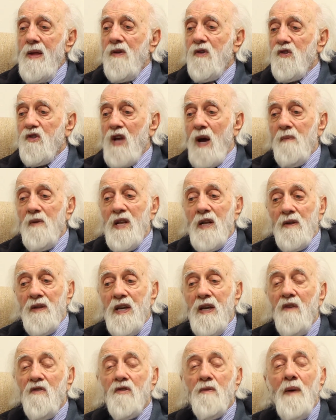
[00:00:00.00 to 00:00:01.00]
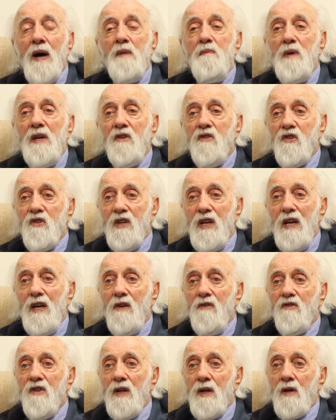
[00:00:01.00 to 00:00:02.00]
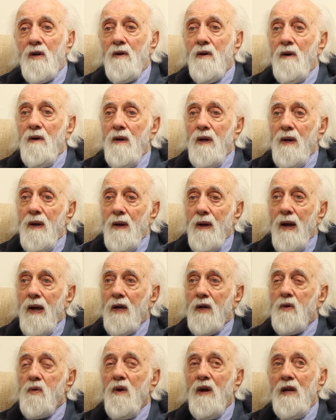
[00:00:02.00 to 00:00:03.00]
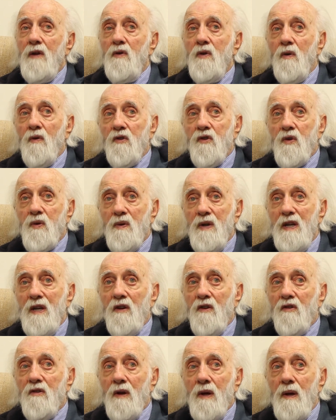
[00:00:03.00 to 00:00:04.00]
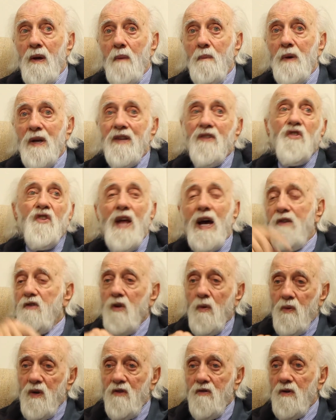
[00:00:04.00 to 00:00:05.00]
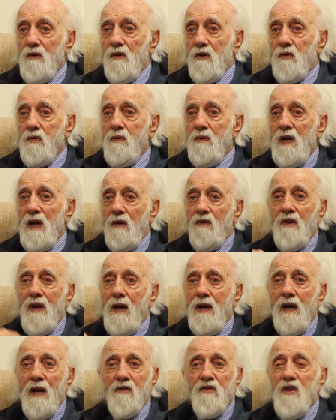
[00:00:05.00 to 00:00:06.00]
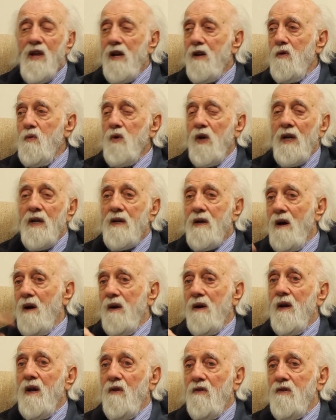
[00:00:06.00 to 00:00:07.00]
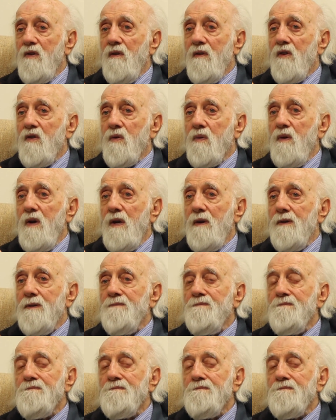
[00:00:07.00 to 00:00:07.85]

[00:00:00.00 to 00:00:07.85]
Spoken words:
Some of the leaves might be seeds and create new trees, but it's not the original tree. It's not a reincarnation of the tree.